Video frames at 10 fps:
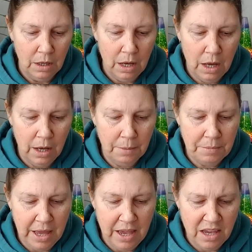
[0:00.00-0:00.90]

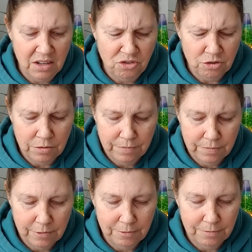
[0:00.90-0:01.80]
And
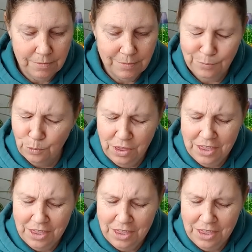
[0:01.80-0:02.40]
with